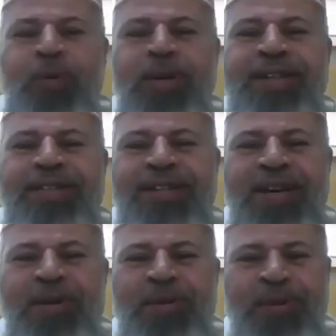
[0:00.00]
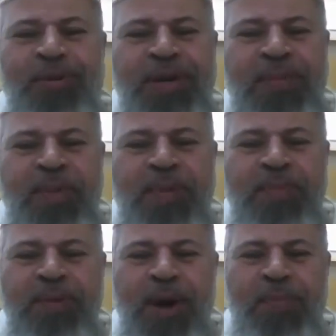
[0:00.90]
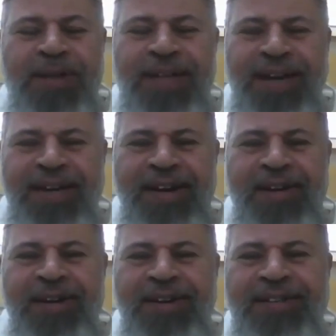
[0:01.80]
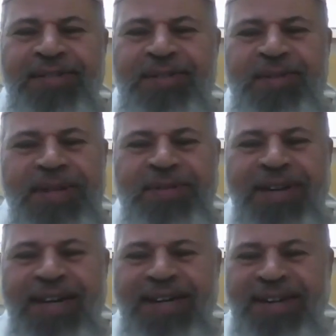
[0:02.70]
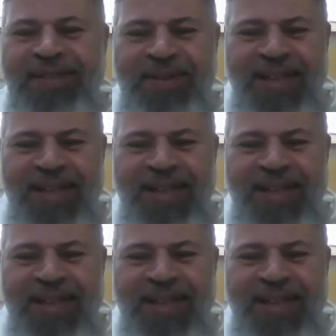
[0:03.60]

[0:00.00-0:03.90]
we can say no to Imam Muhammad Yahya we, we cannot do